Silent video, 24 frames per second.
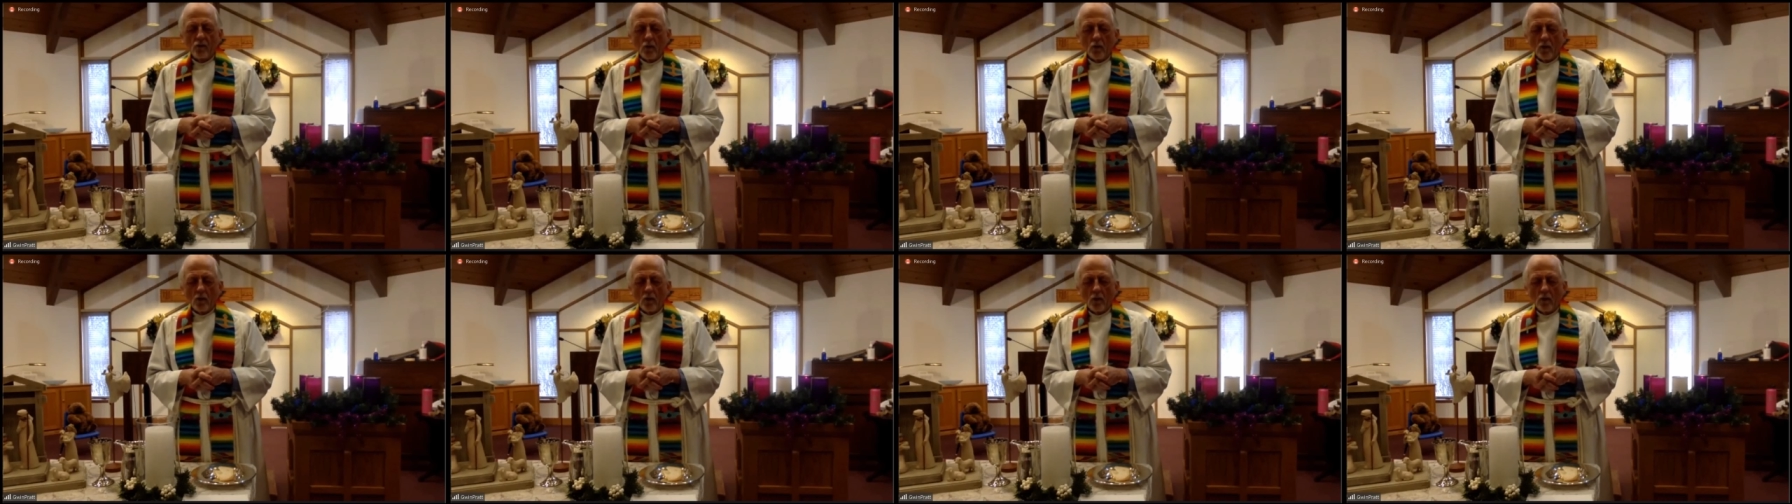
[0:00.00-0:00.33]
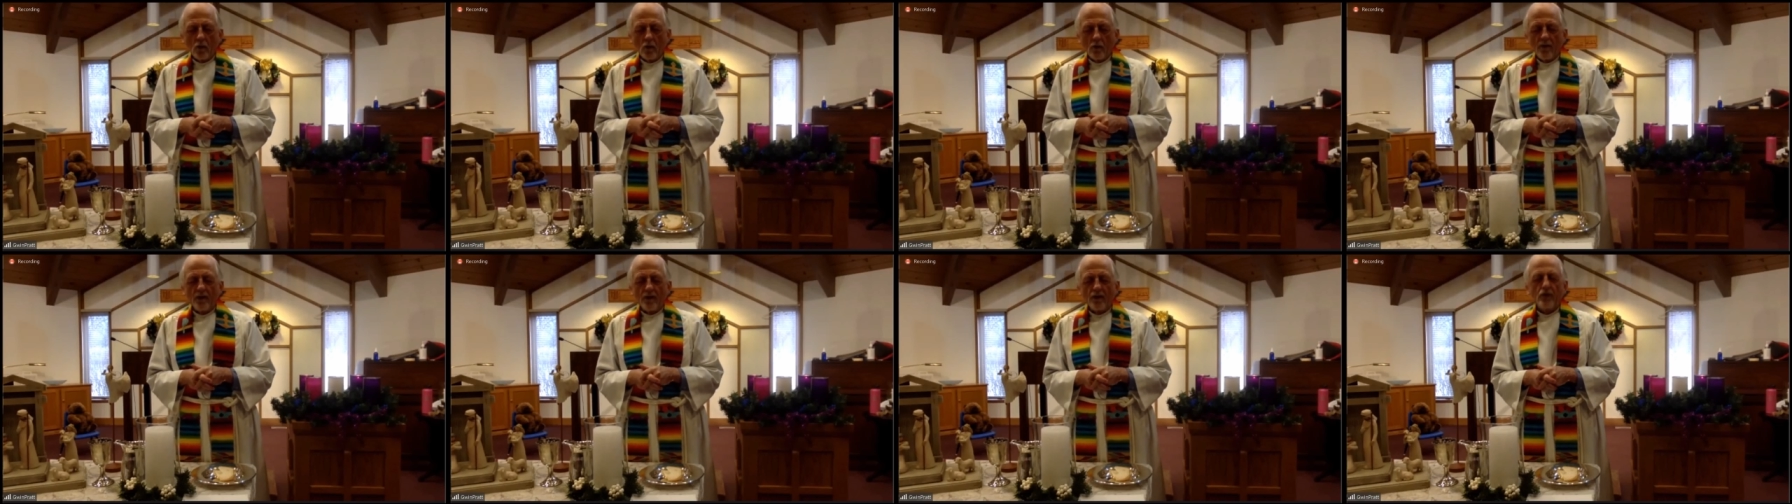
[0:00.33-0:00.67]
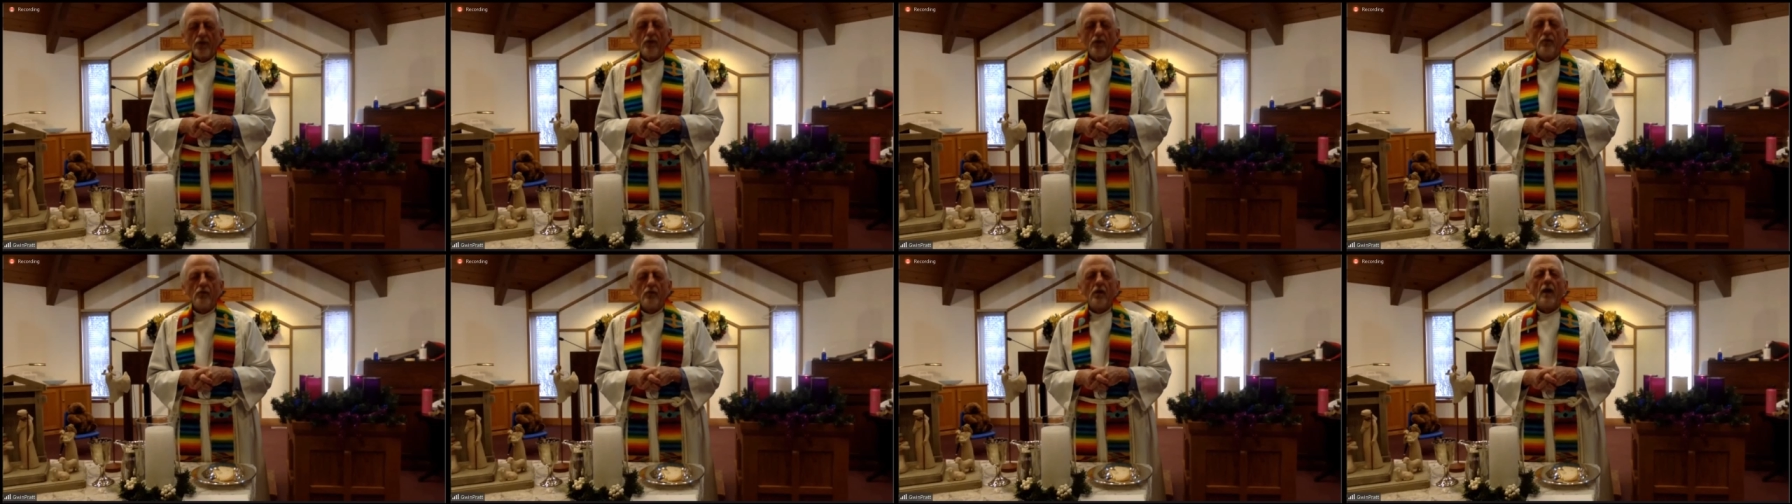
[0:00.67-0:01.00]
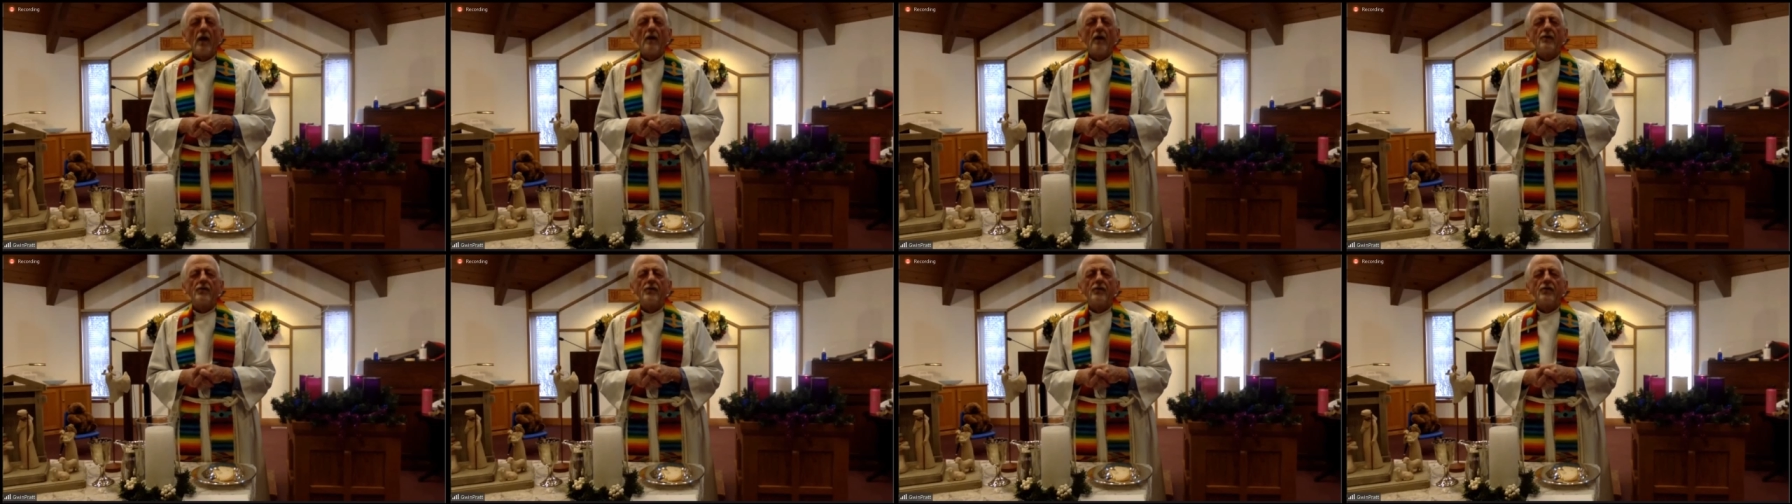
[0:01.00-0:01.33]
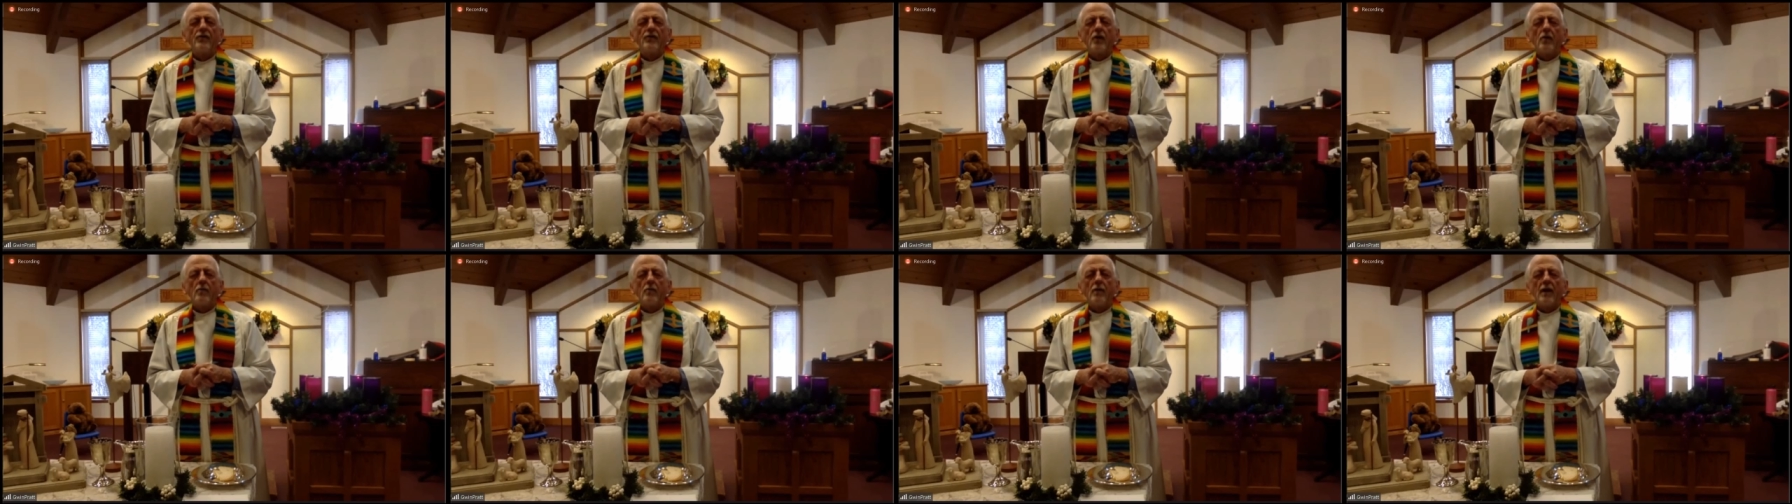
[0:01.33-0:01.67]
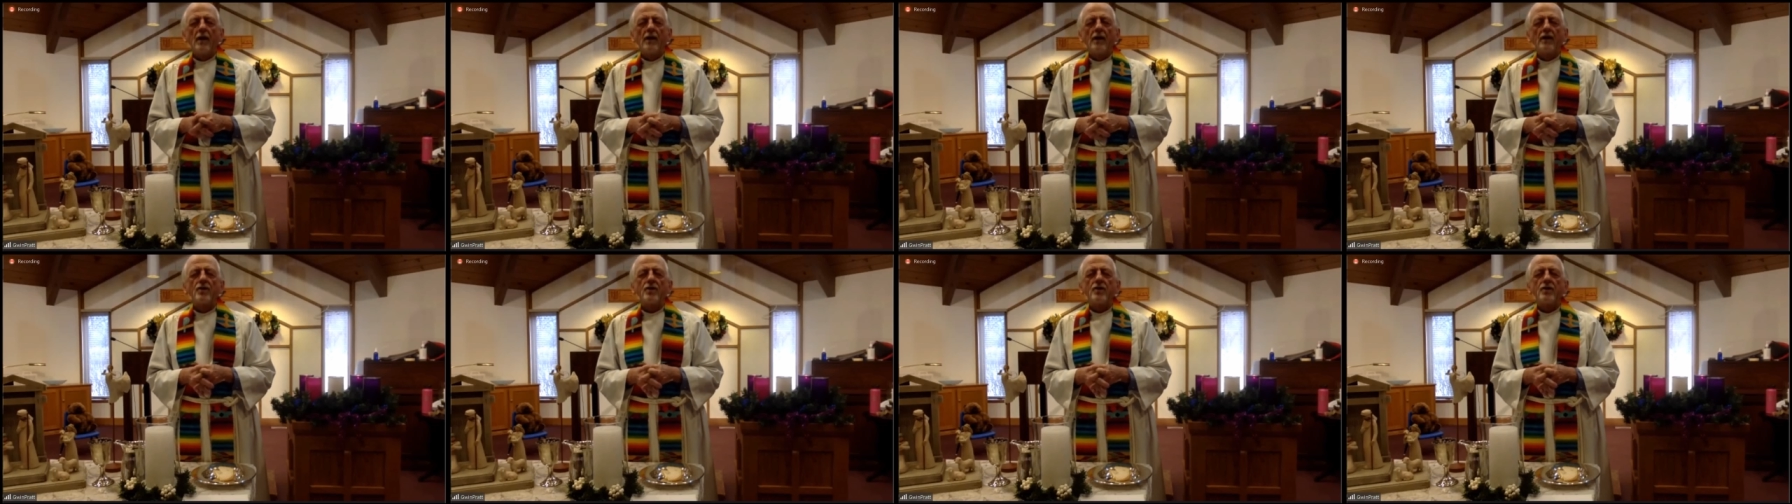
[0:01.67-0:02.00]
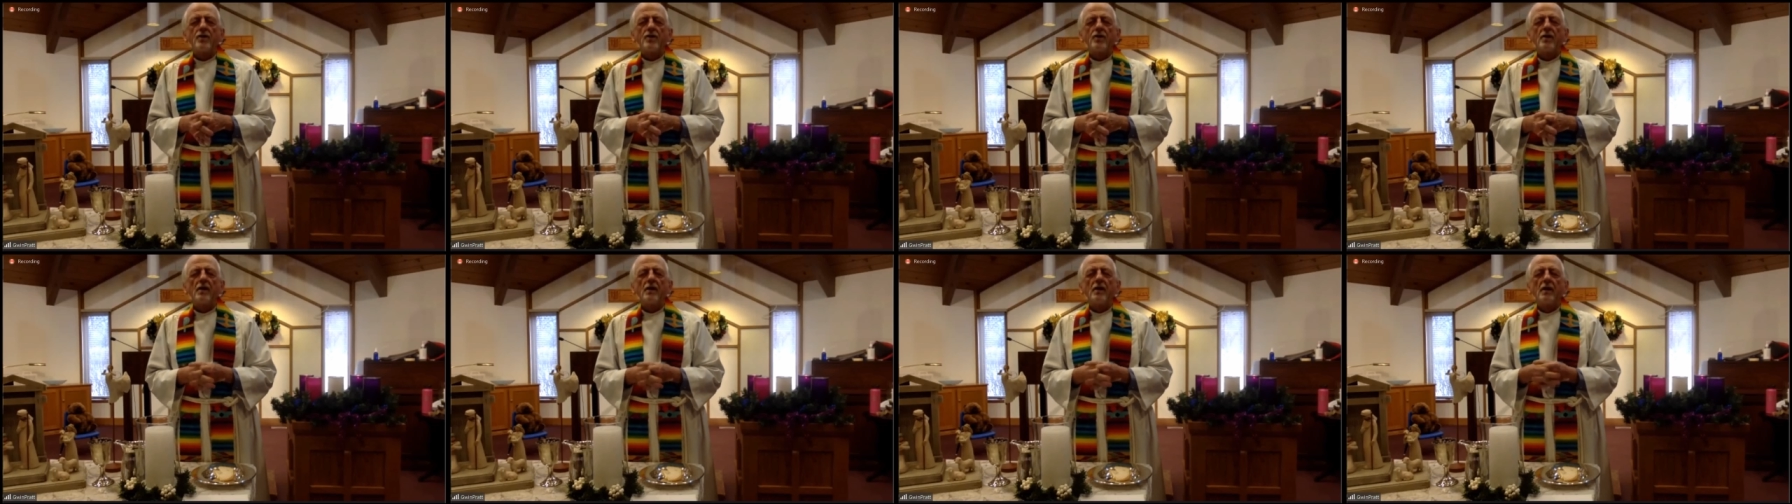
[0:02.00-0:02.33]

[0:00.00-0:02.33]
world that you love so much